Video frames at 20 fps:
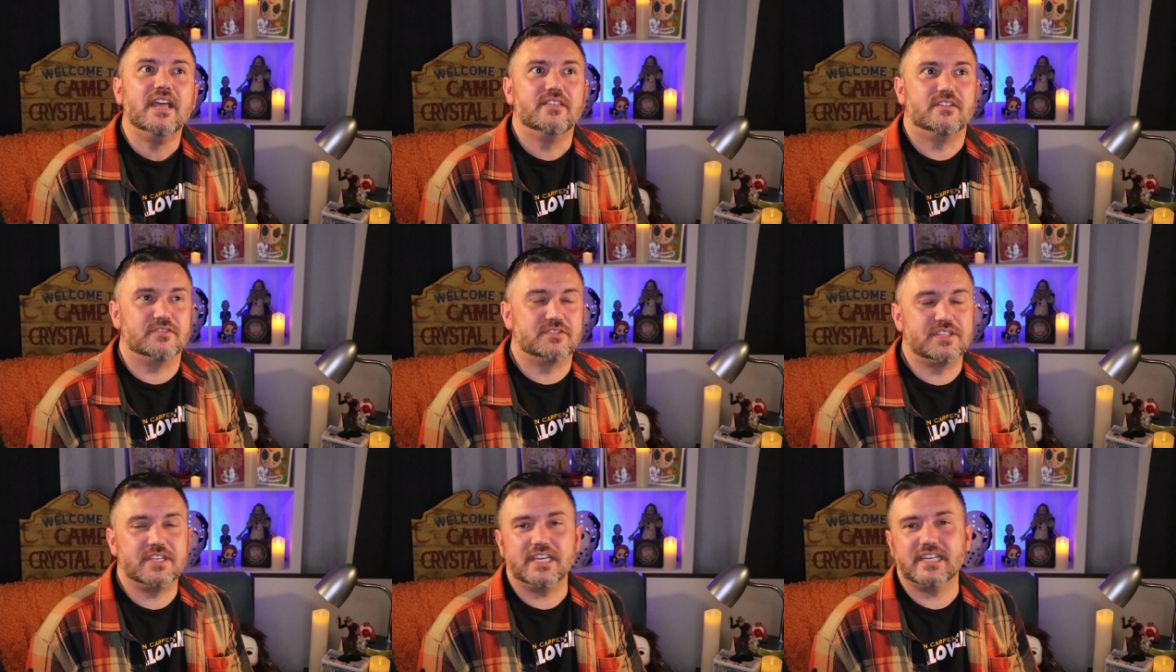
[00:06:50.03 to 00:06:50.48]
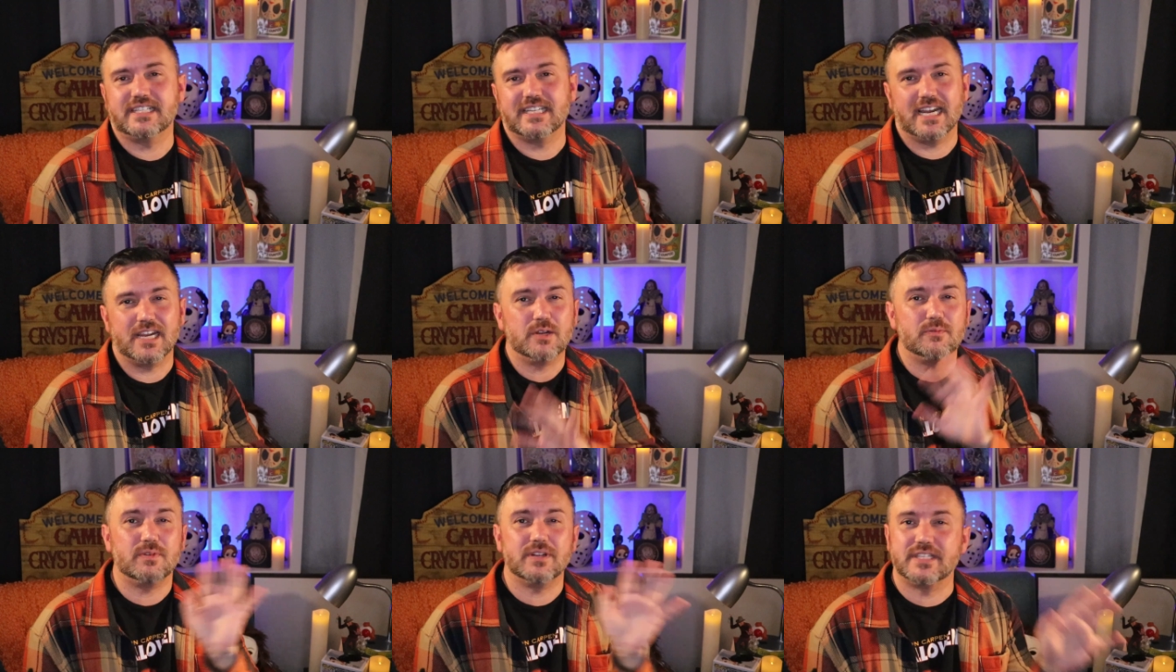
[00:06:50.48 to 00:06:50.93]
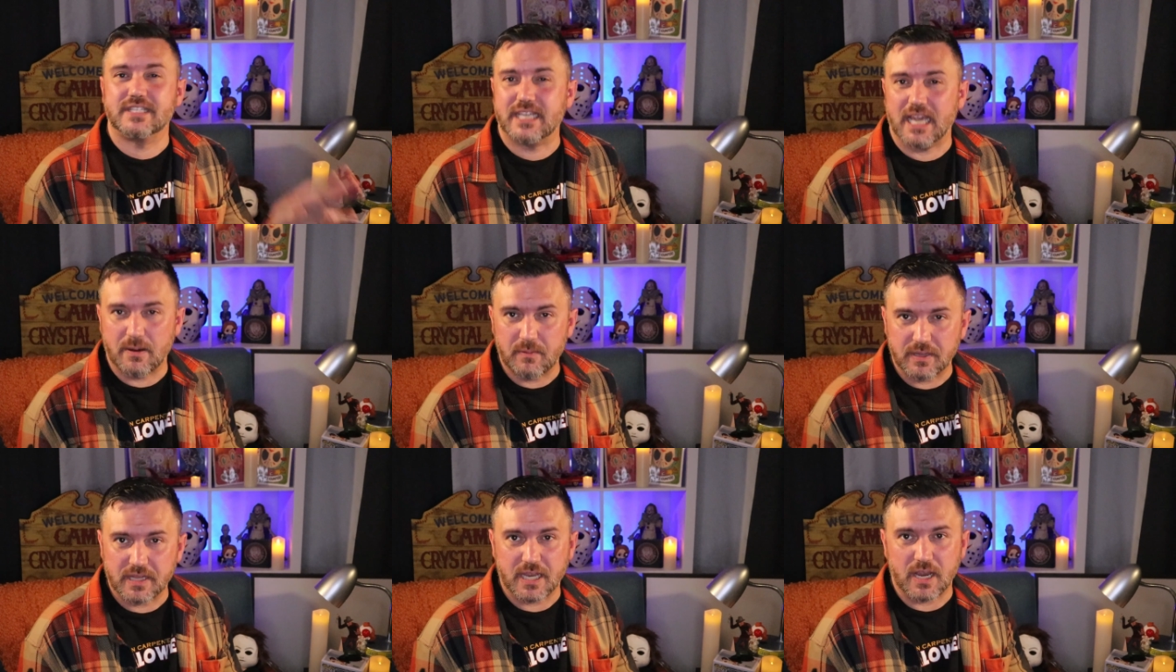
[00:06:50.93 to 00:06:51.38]
There's things, and I don't want to
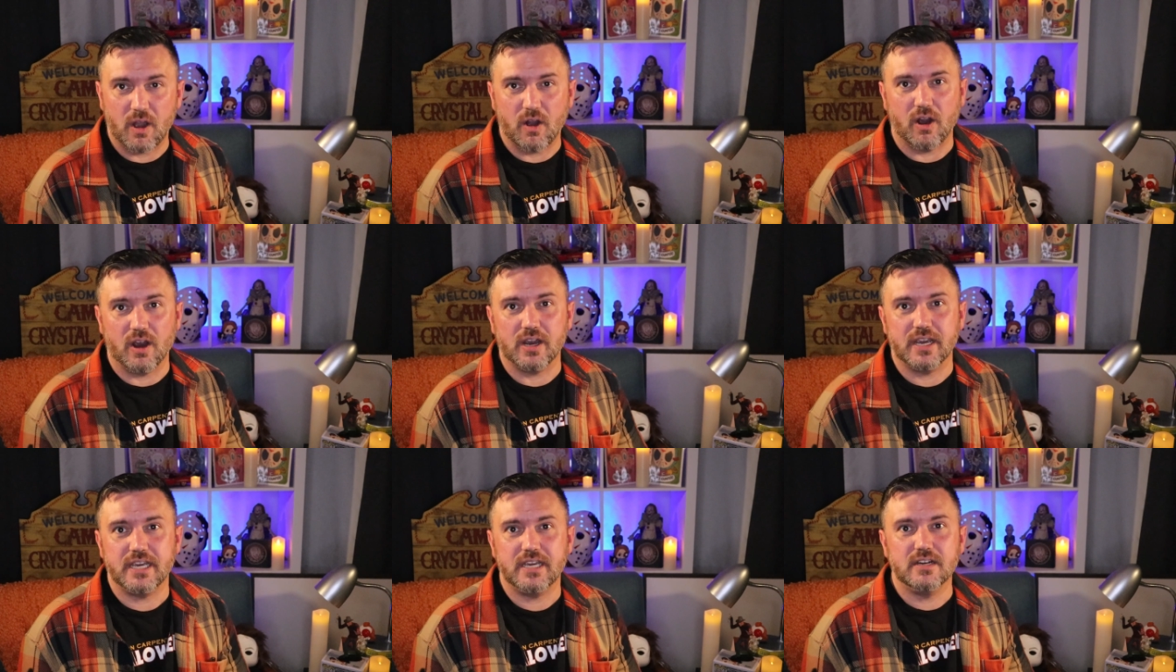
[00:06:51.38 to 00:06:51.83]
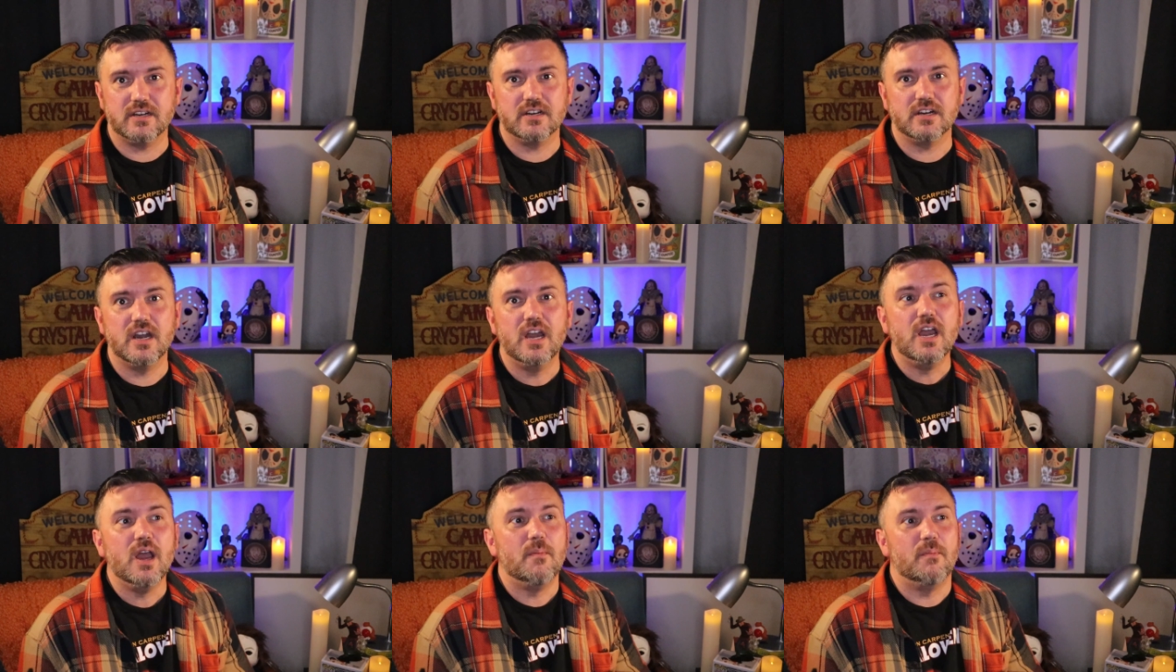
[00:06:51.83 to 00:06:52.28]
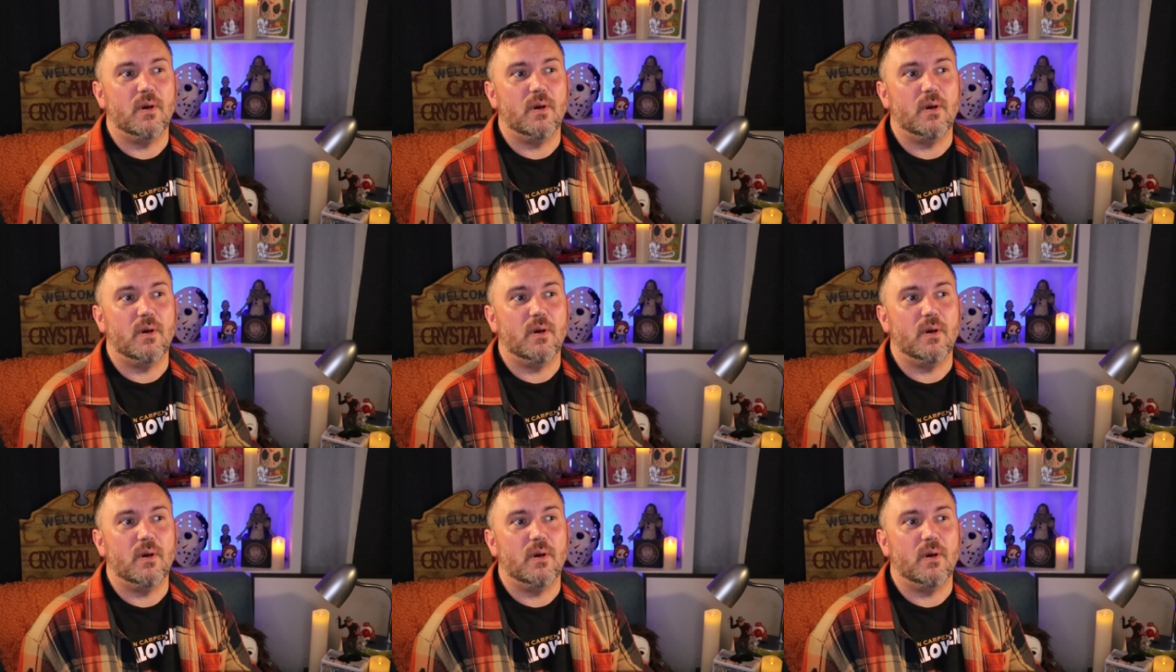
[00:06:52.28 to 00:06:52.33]
say what they are here,